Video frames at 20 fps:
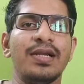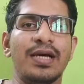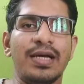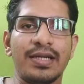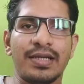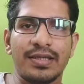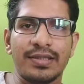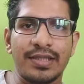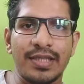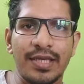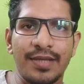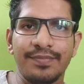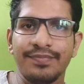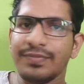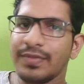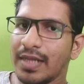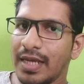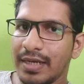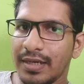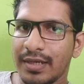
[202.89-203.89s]
under
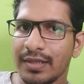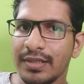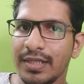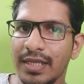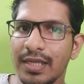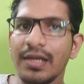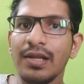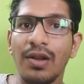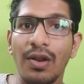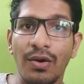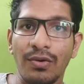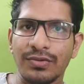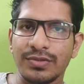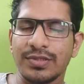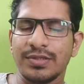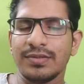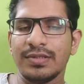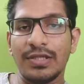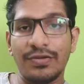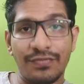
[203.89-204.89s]
the
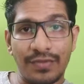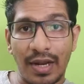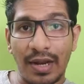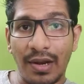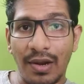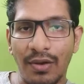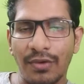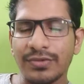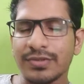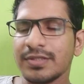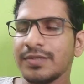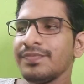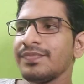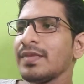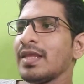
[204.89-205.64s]
laws, different laws.